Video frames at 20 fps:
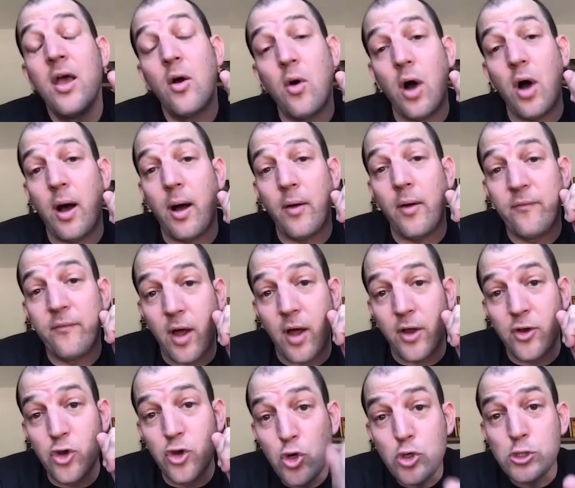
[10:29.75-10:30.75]
of a
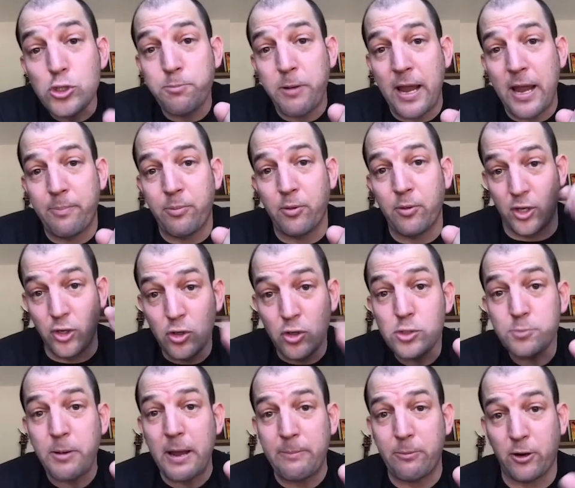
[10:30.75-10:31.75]
newspaper, the
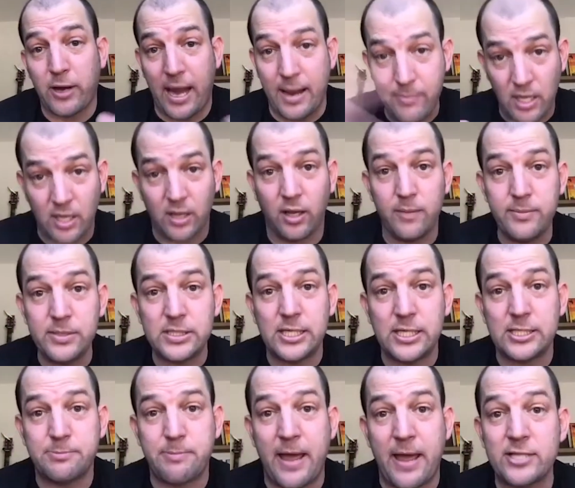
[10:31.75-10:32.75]
newspaper came, the Columbus
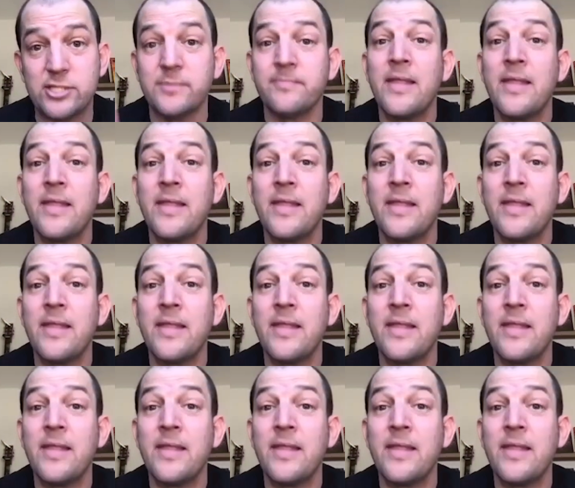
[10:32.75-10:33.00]
Dispatch,